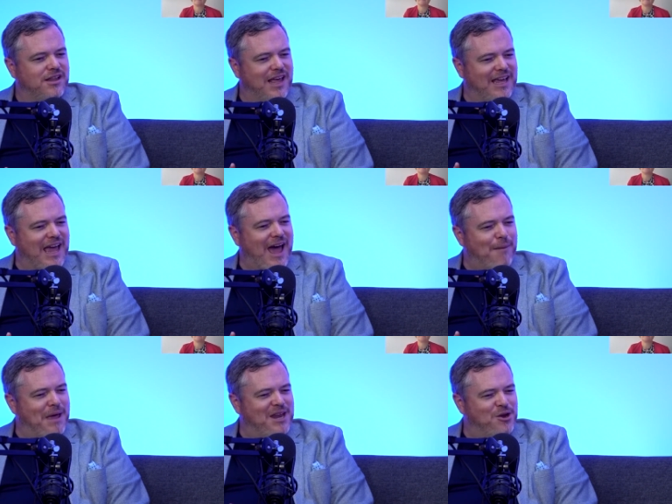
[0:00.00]
They get a
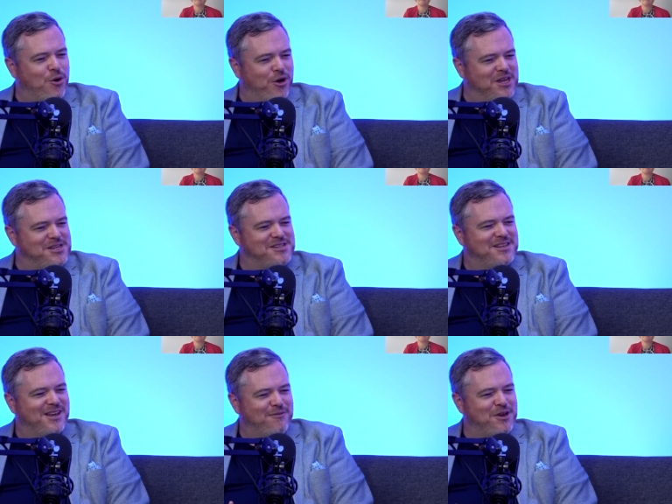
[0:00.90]
bit annoyed
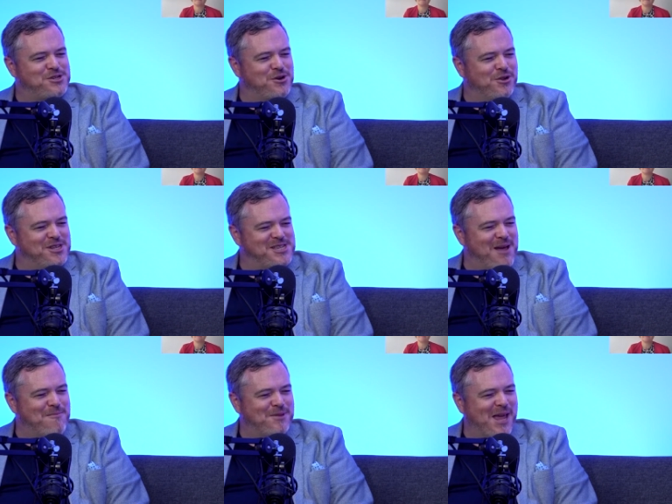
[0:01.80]
if they're told the
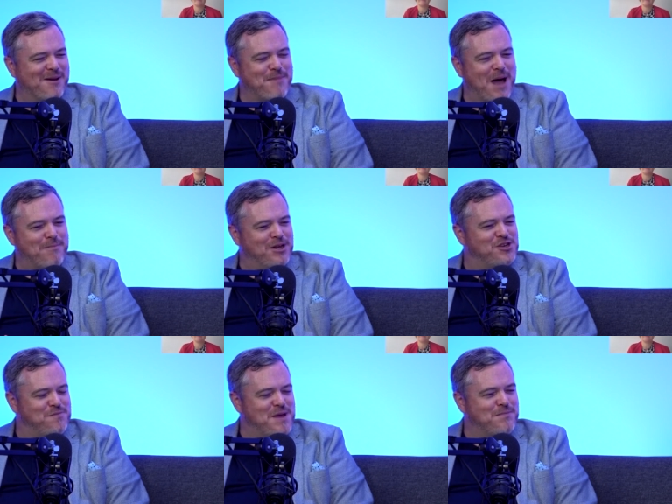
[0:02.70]
same thing by a bunch
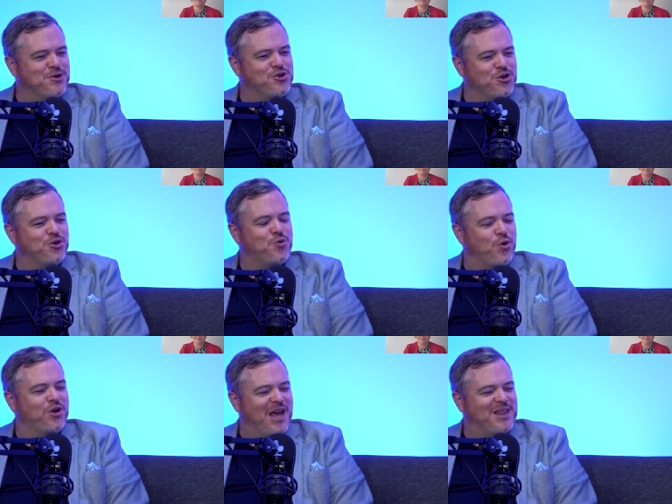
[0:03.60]
of people who couldn't
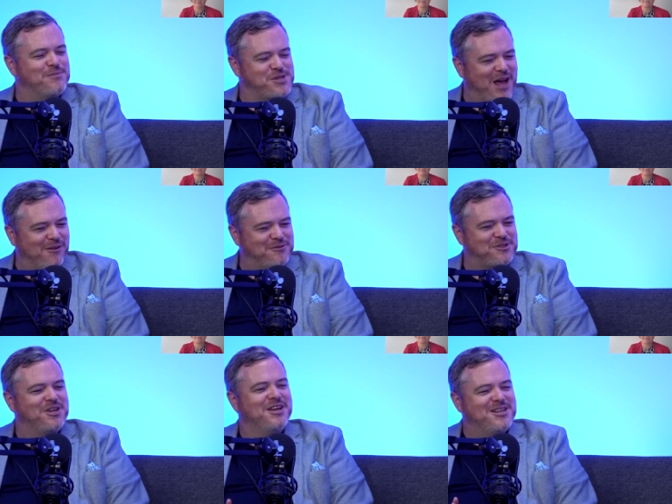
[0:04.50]
coordinate themselves
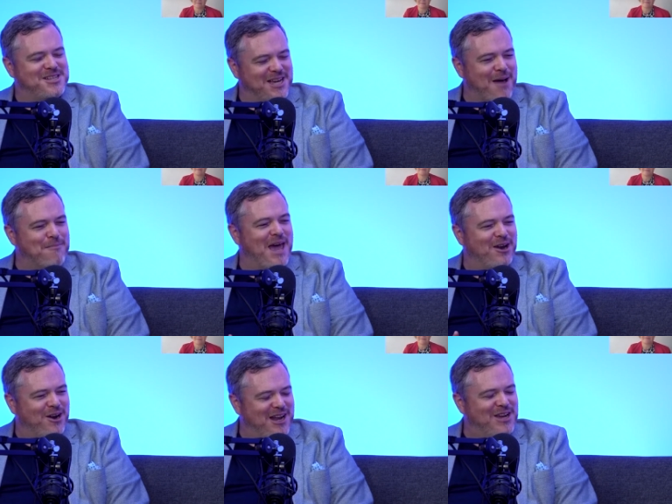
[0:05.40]
to campaign
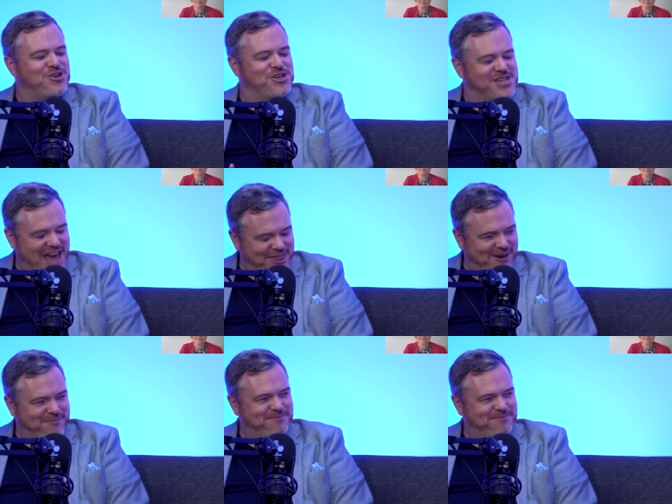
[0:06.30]
on an issue together.